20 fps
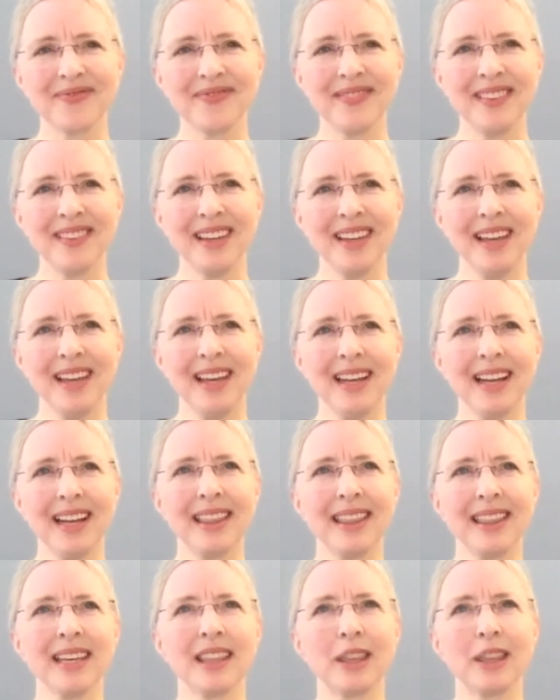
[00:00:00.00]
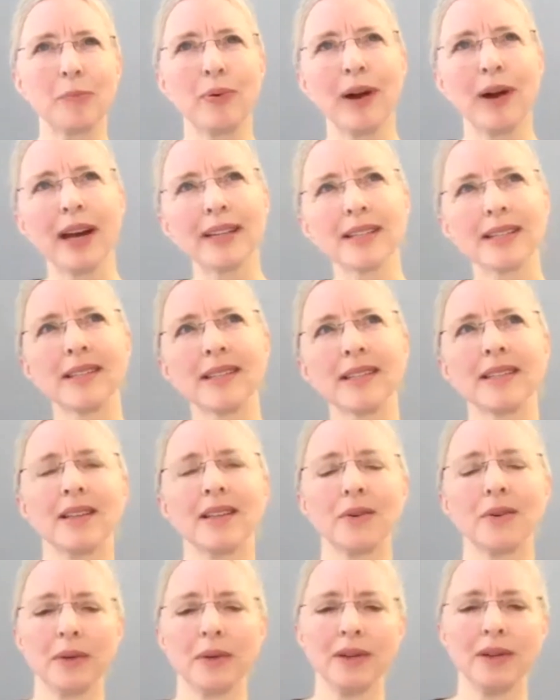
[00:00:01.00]
And I think the practices that
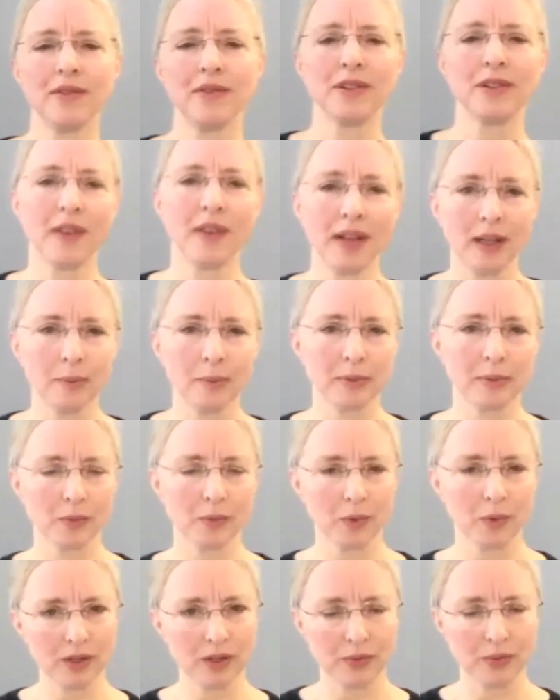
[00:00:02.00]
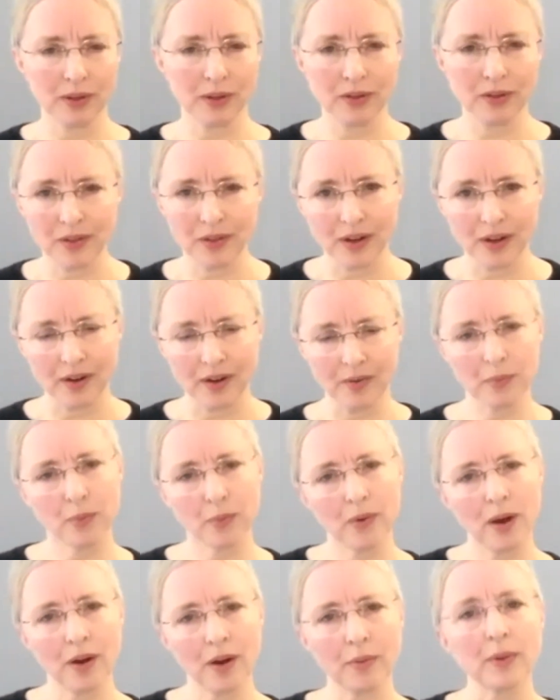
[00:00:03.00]
we've developed and worked with are
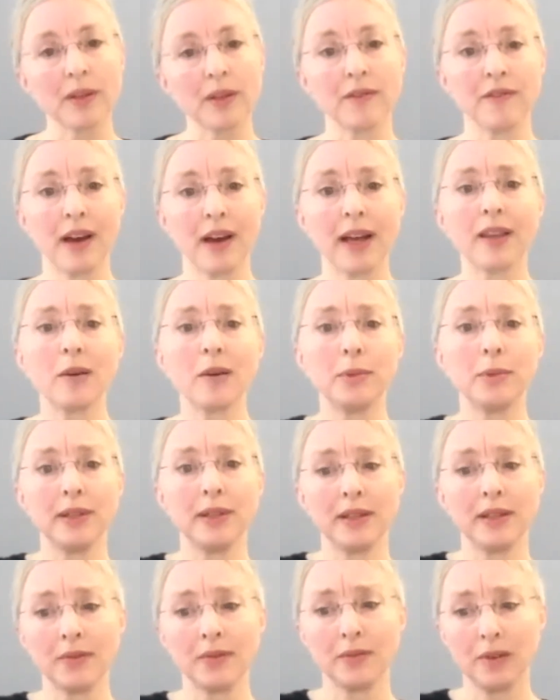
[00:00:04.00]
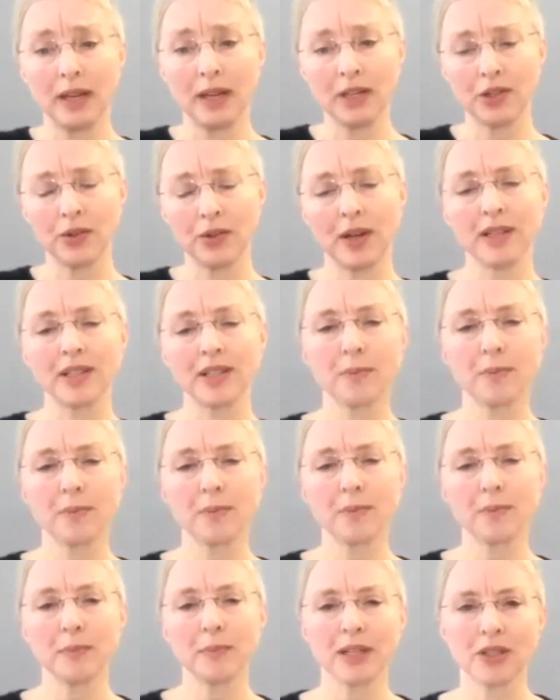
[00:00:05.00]
really valuable and transmit
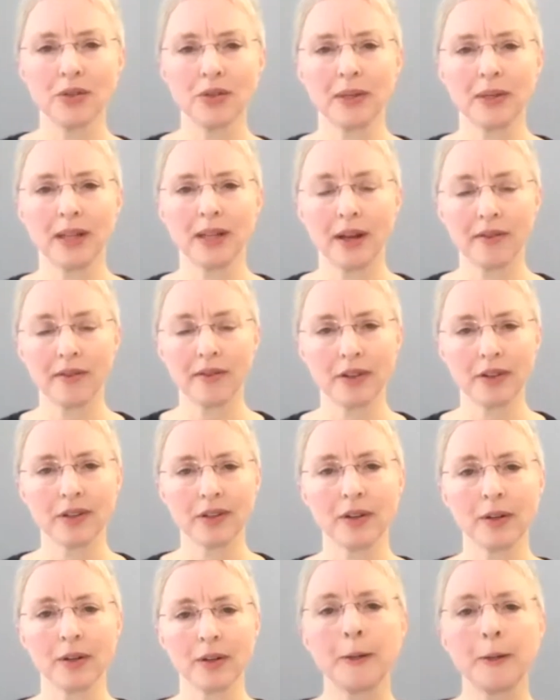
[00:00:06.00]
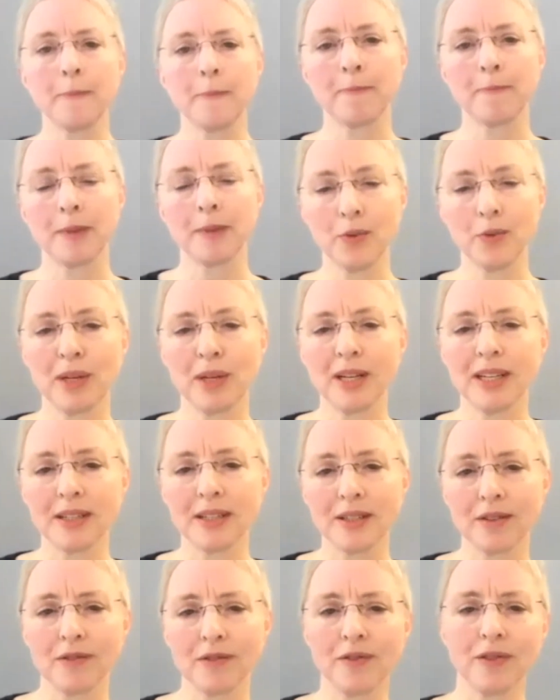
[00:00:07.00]
to a lot of other arenas
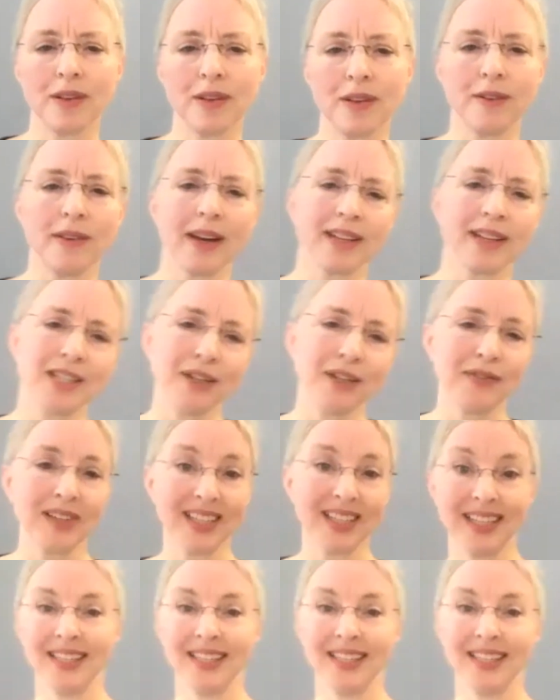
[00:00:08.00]
of activity.